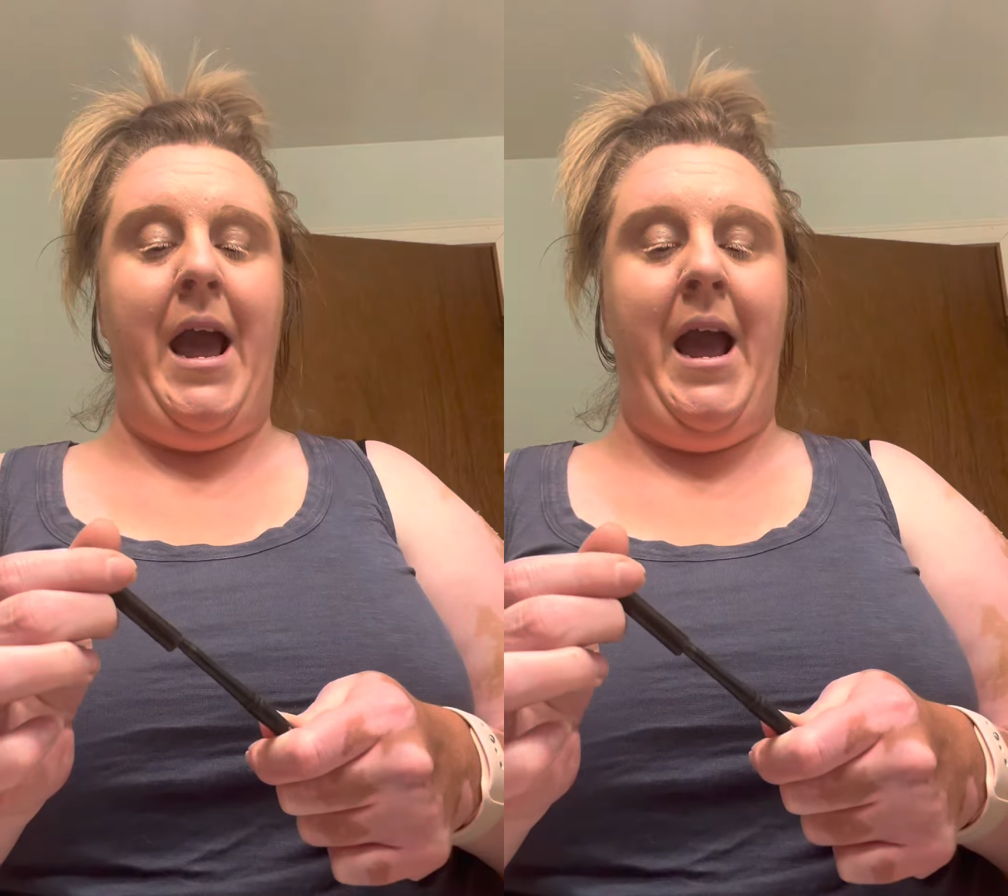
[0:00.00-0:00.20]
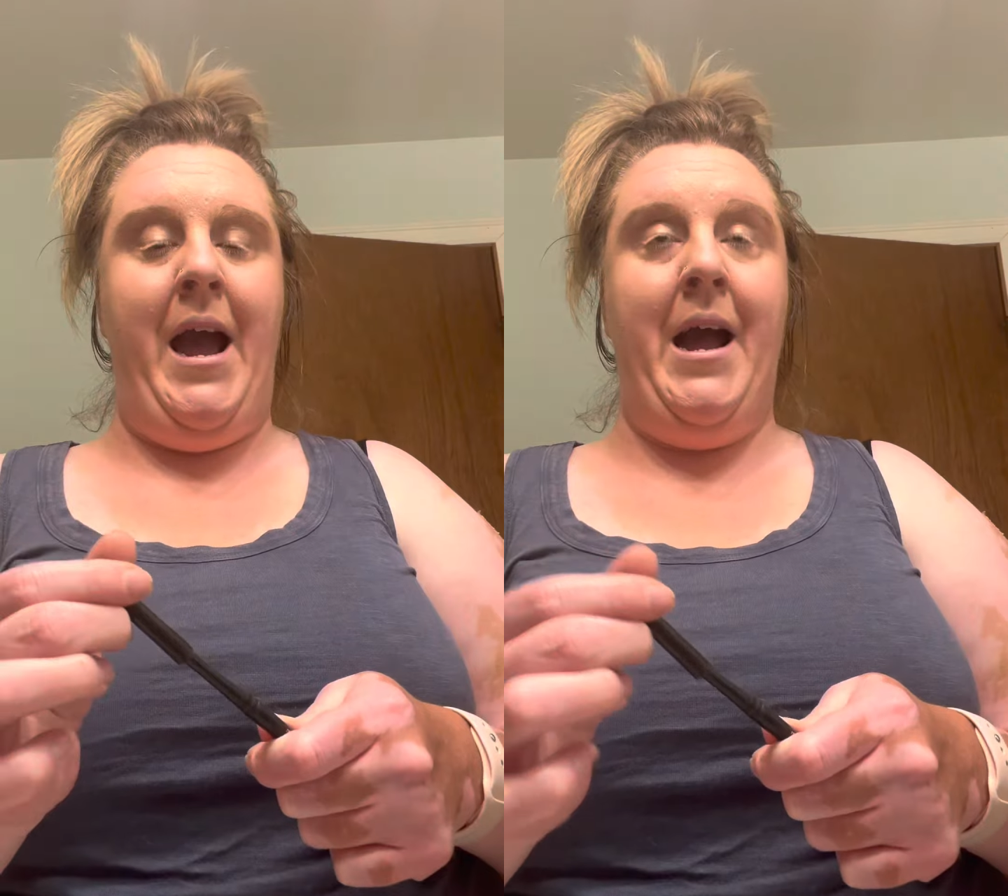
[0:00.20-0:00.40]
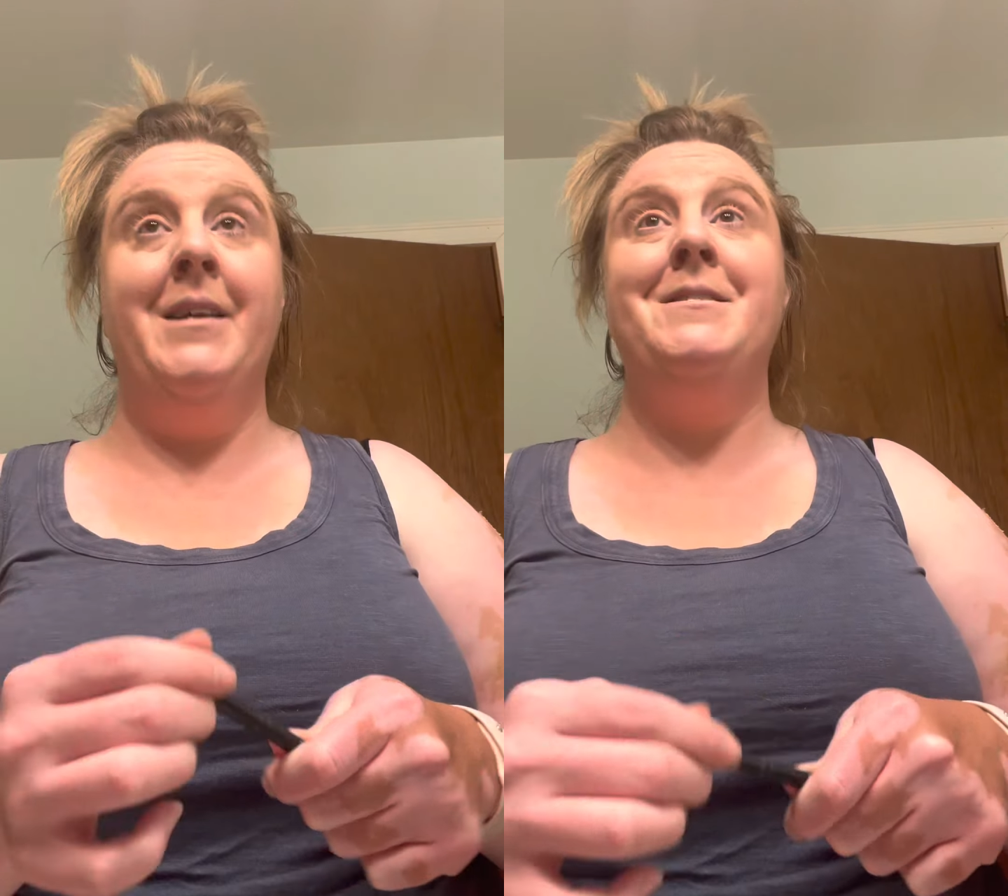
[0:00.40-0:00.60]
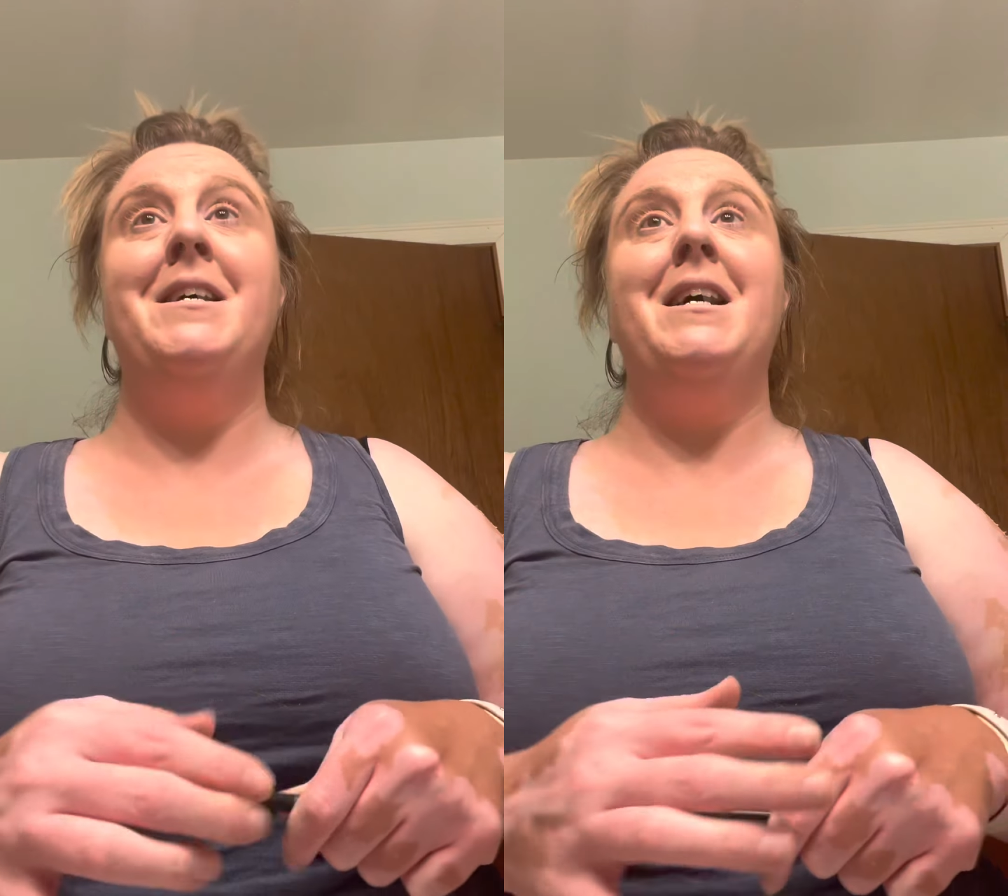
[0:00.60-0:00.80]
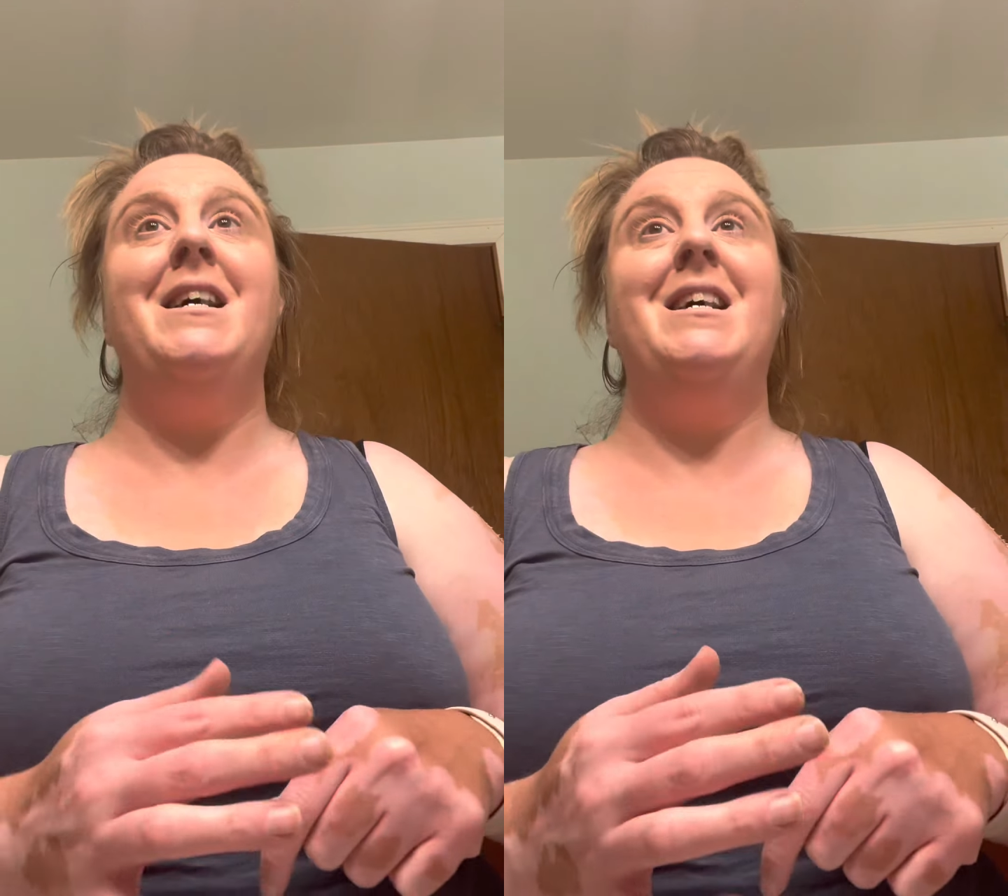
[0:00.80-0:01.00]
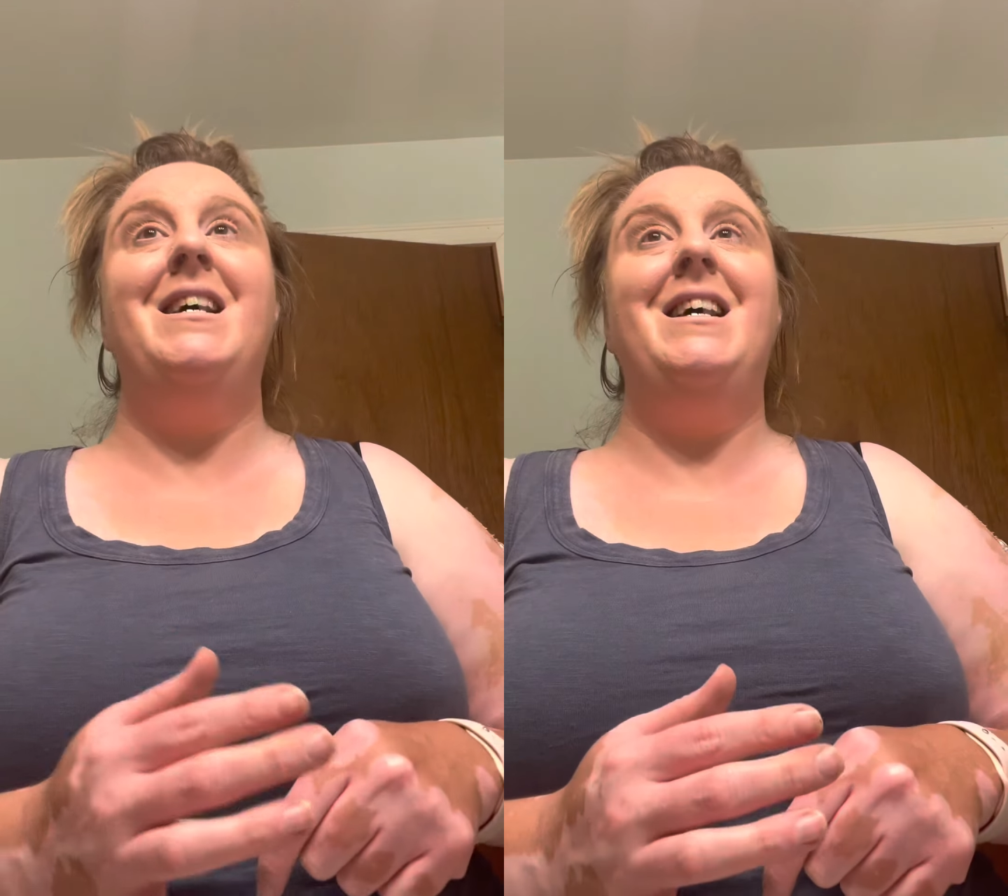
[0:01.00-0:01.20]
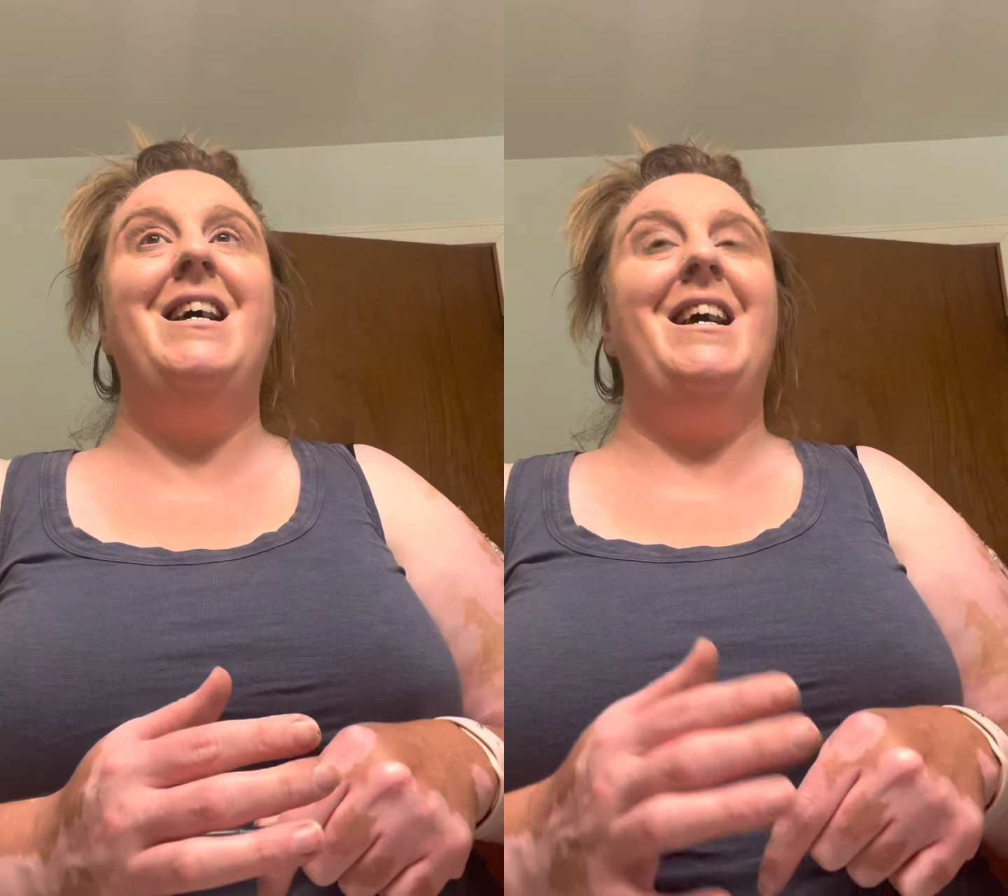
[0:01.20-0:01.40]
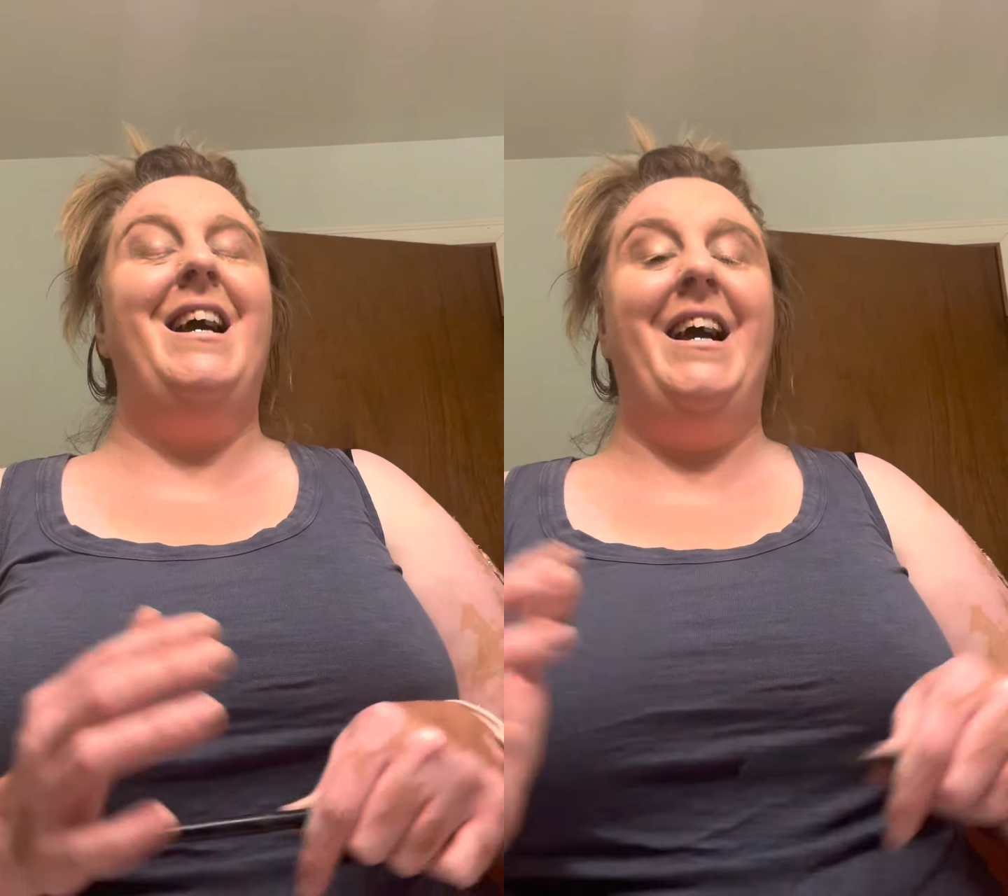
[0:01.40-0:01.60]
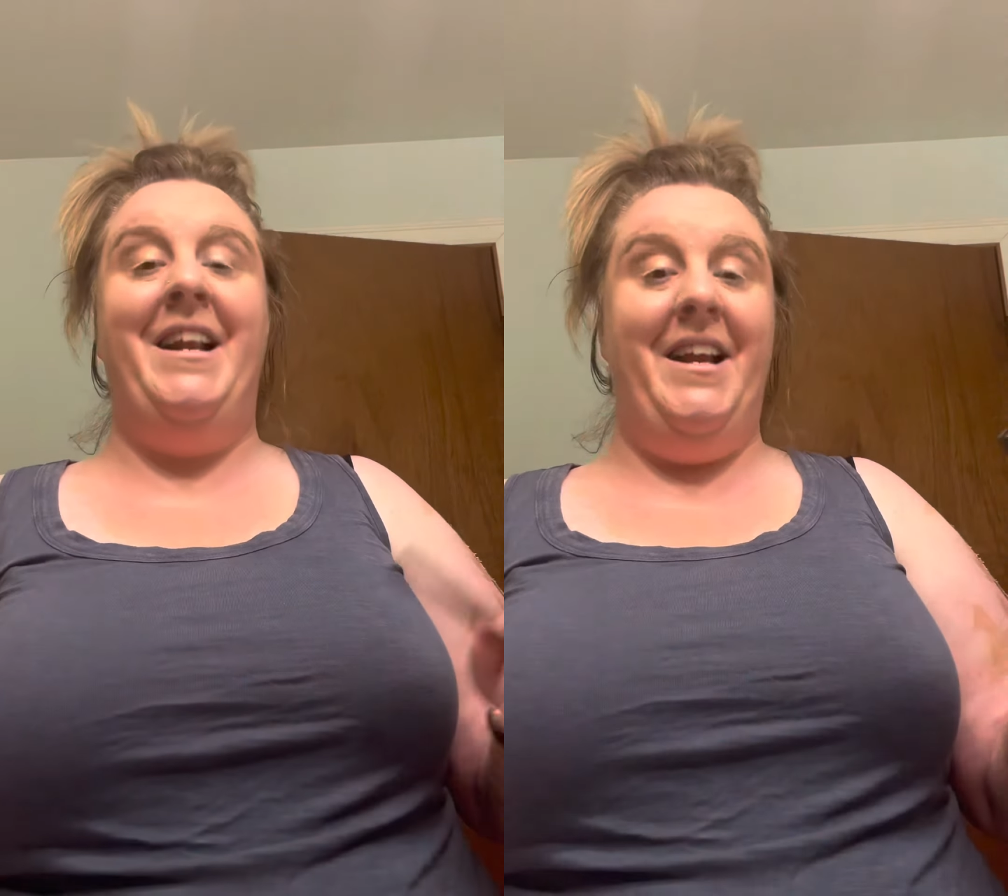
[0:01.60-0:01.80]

And it